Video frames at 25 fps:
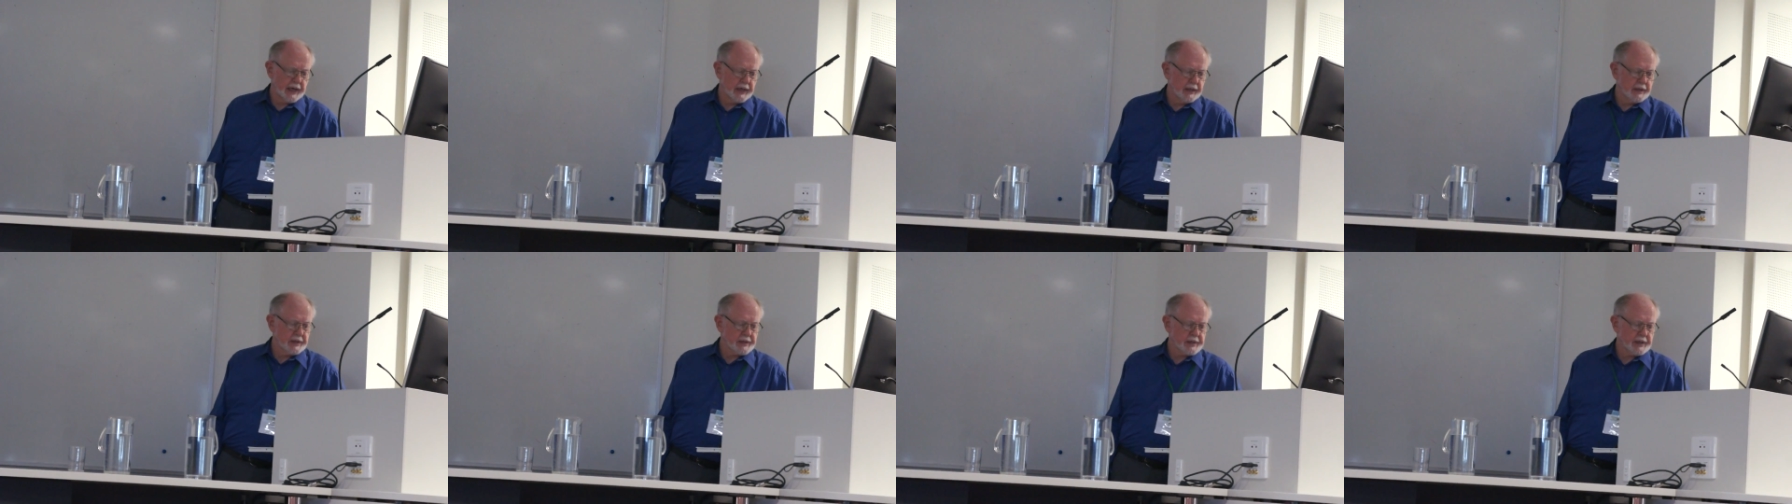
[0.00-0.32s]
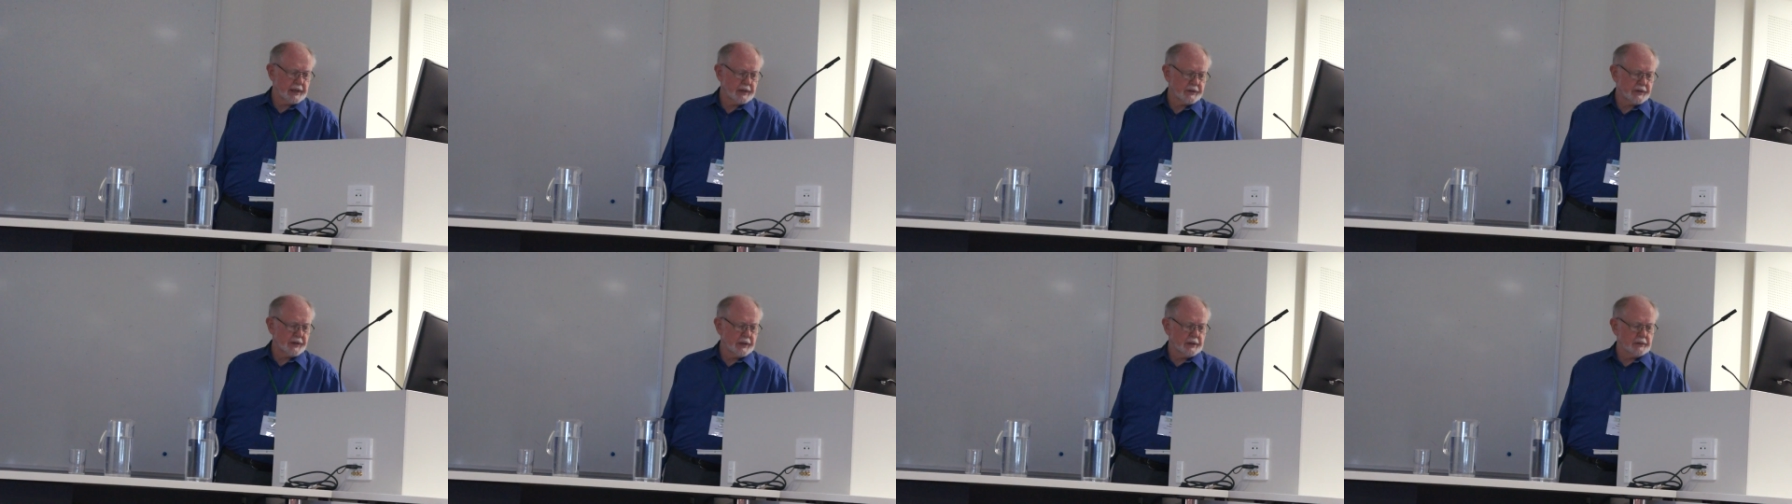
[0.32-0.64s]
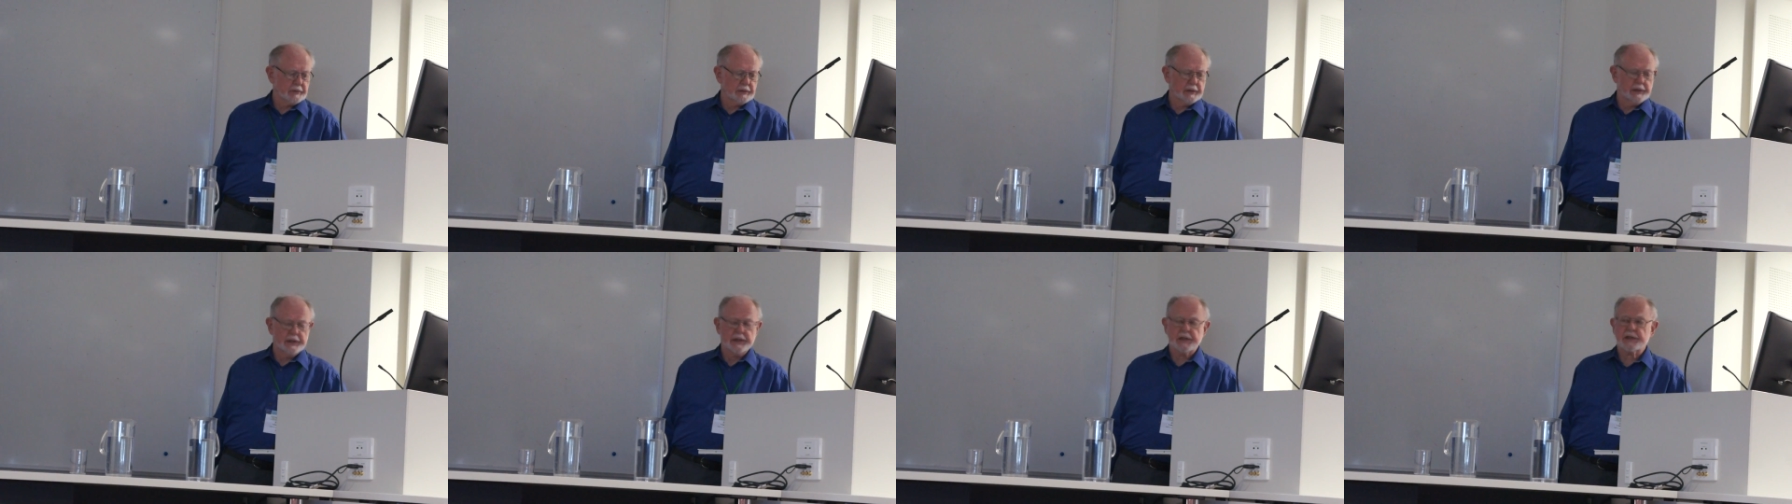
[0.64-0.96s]
it is now
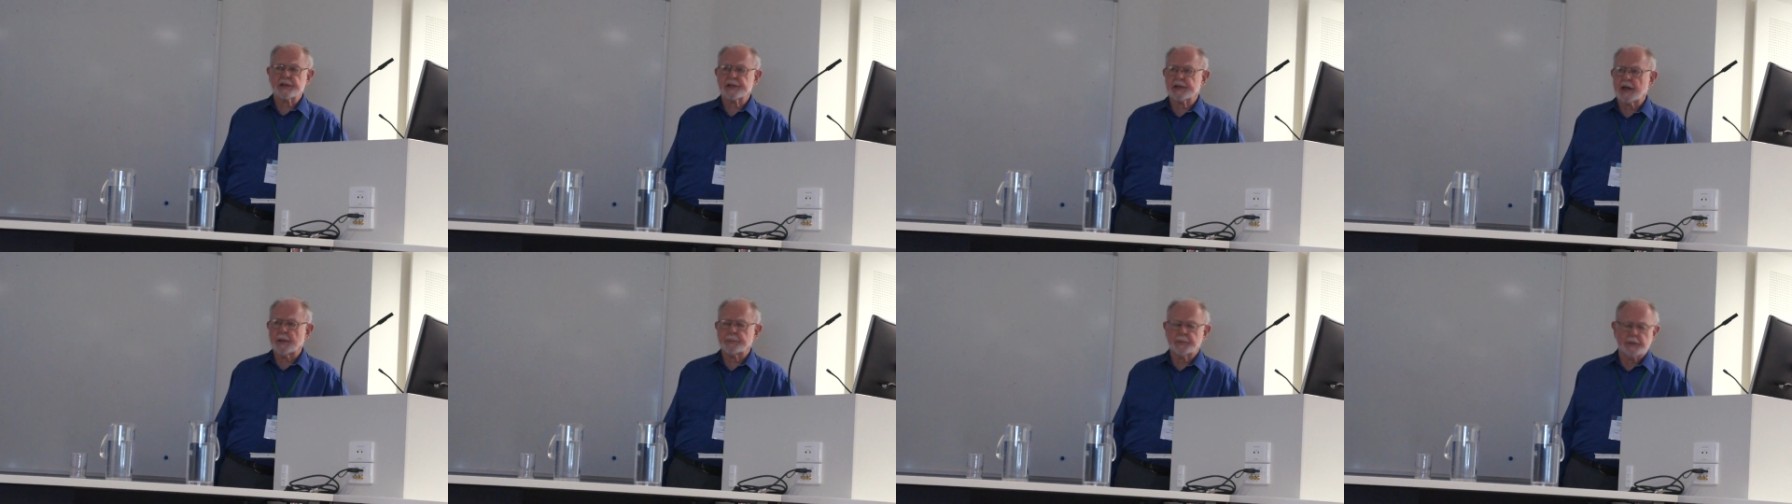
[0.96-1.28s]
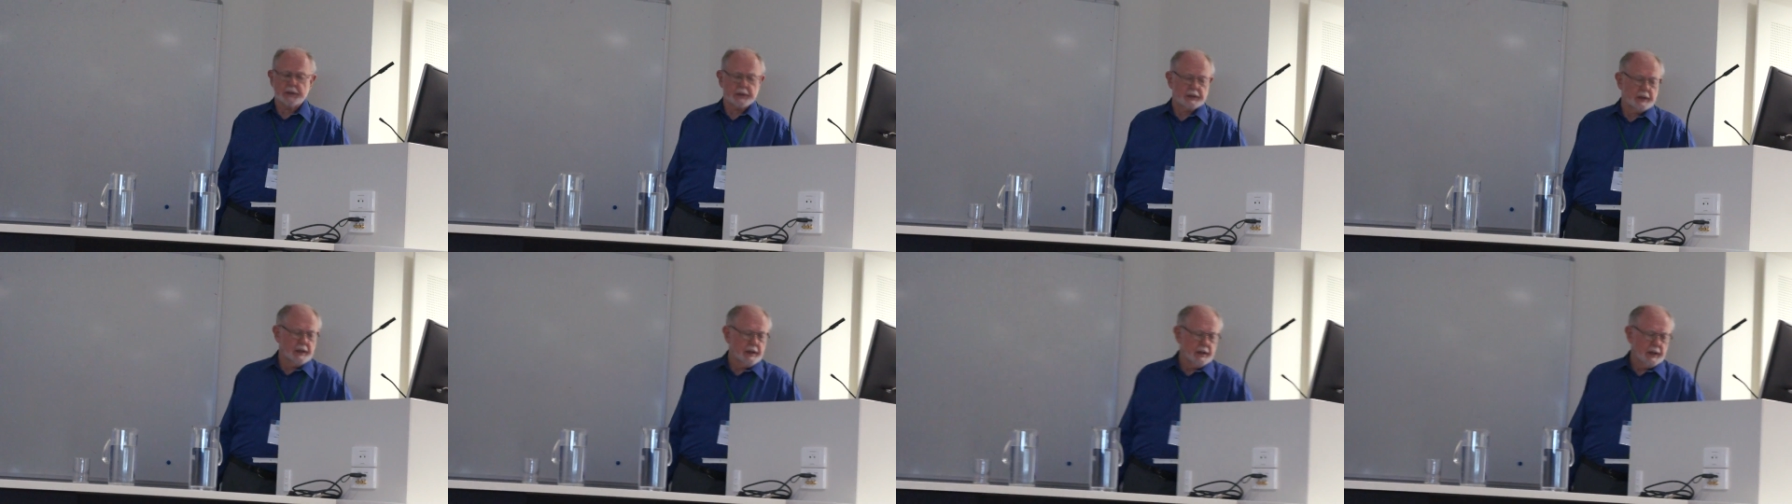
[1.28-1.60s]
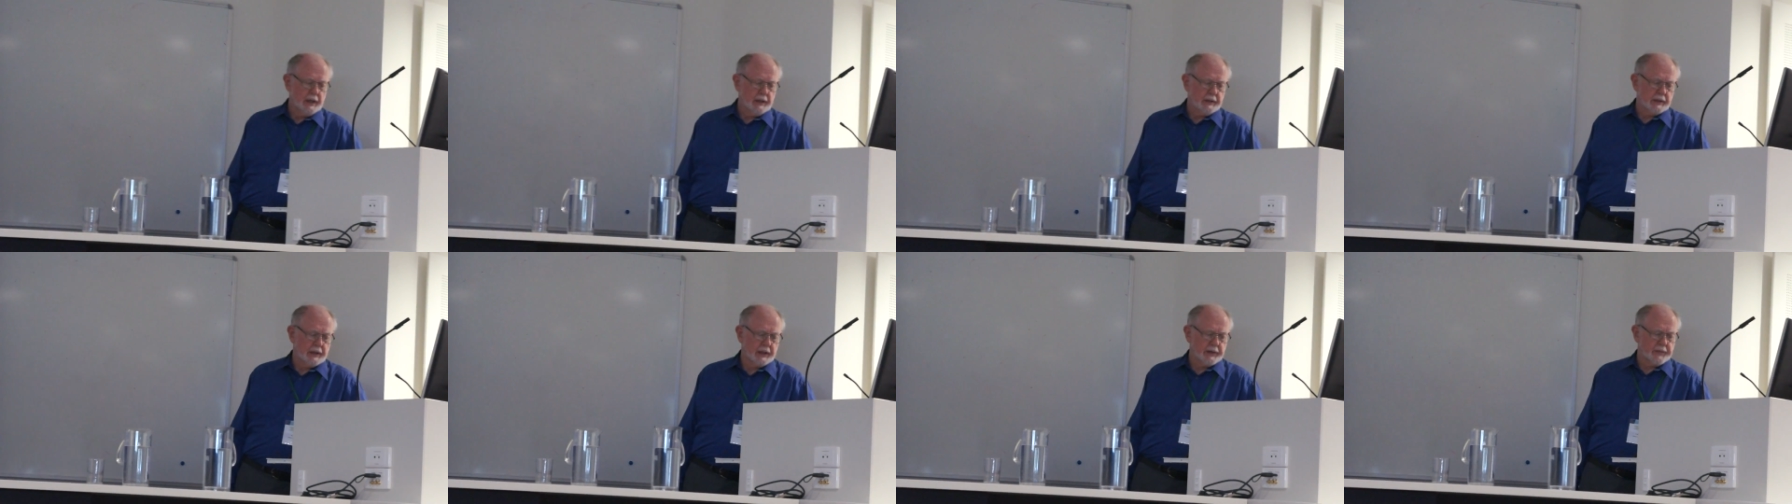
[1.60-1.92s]
generally accepted
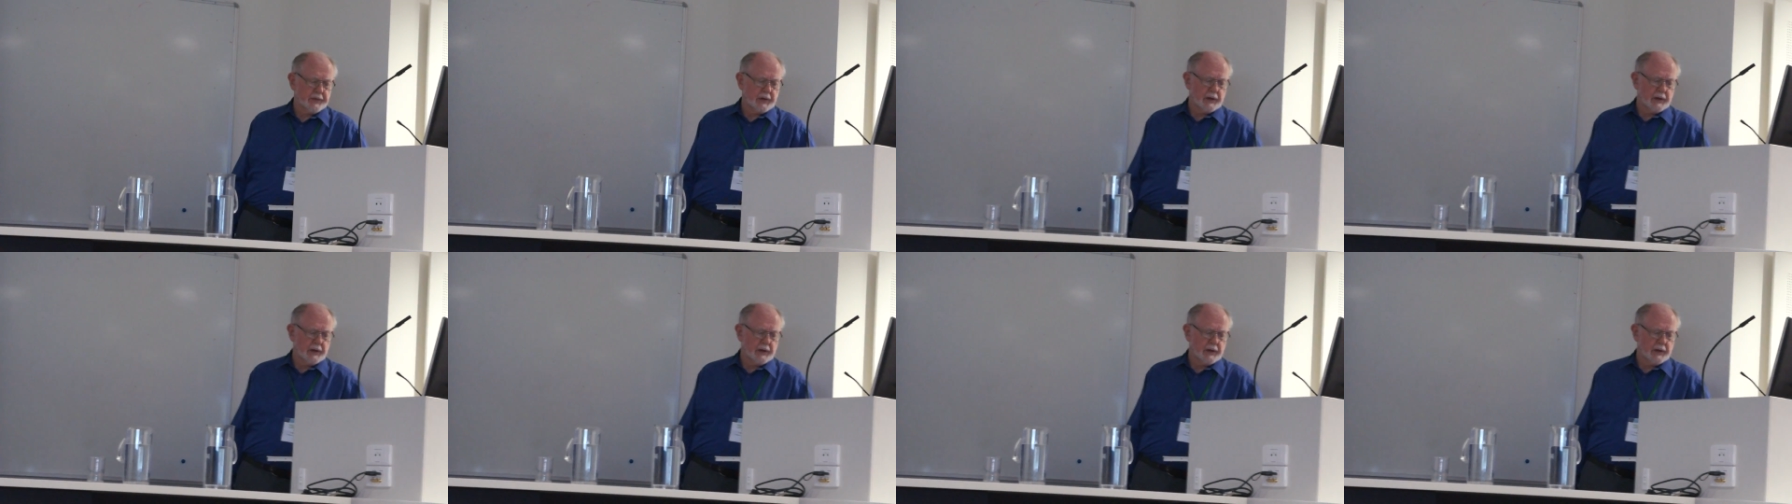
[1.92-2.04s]
that